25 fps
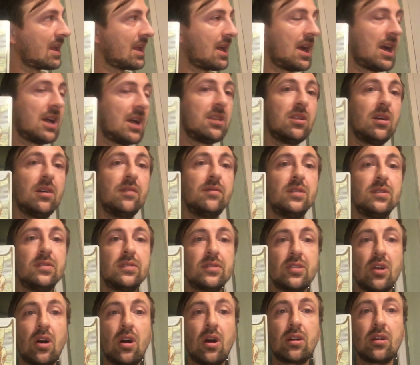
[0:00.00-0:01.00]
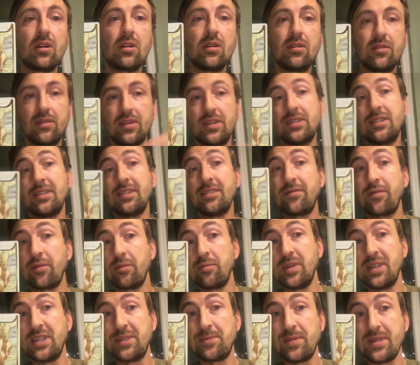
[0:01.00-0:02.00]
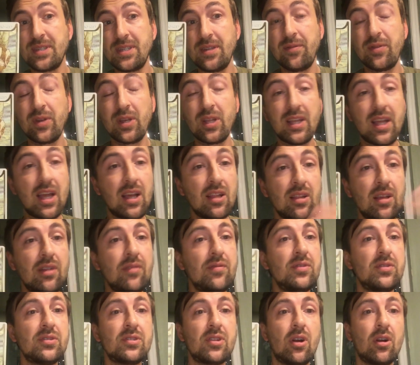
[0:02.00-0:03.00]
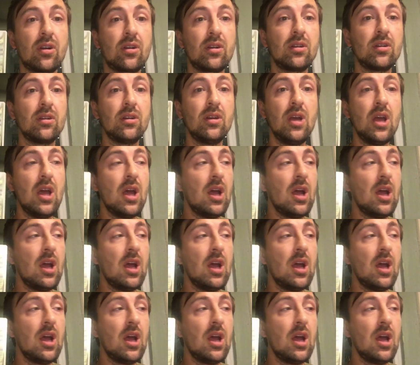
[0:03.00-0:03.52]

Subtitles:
I love you, soccer. This is for me specifically. I love you, soccer.